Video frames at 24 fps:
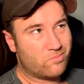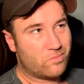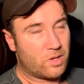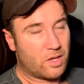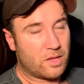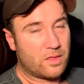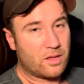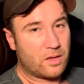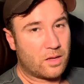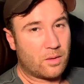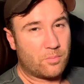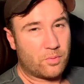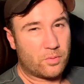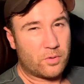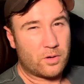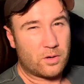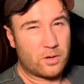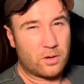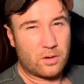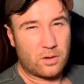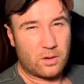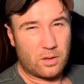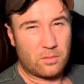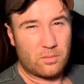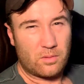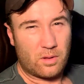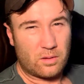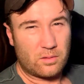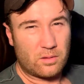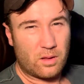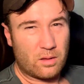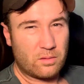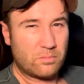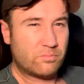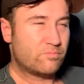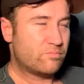think I'll put it on,
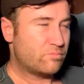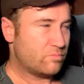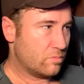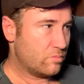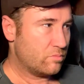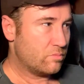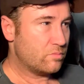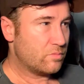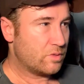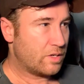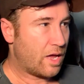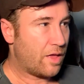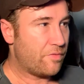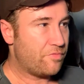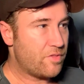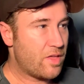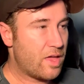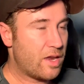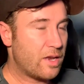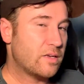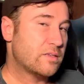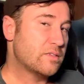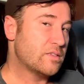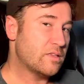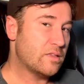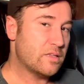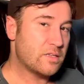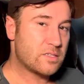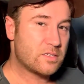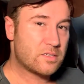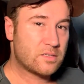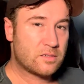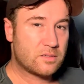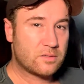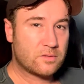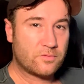I'll cut that into
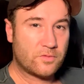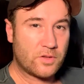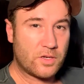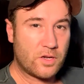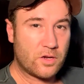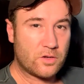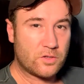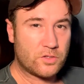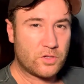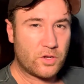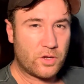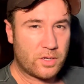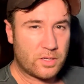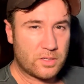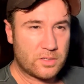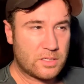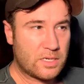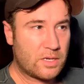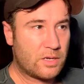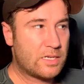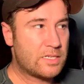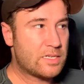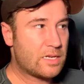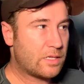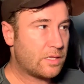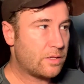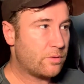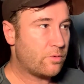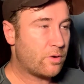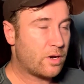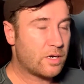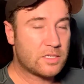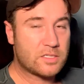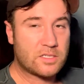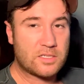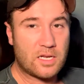this video so you can see exactly what
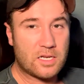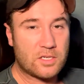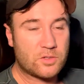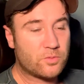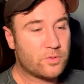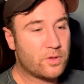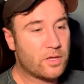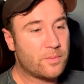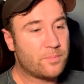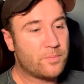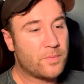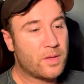I discussed with them.